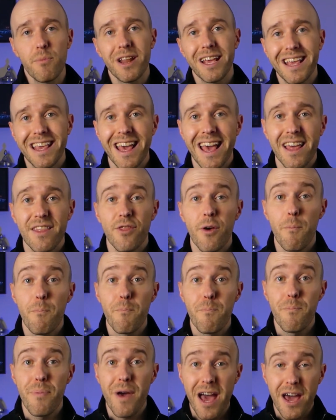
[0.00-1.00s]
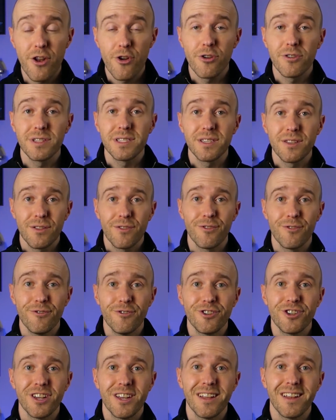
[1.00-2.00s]
But again, the better
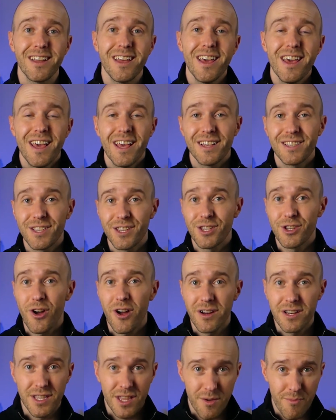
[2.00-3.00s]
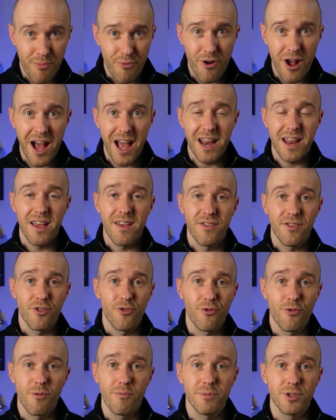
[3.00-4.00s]
solution is to talk to the bride and the
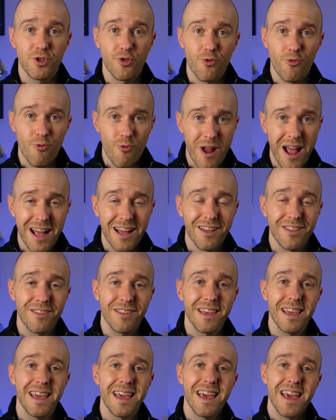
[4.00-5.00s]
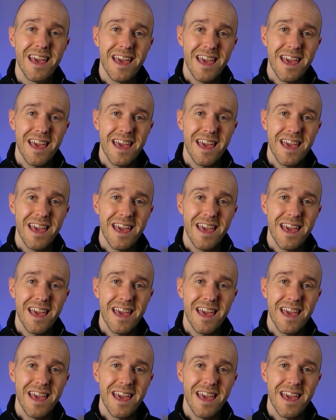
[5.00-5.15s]
groom directly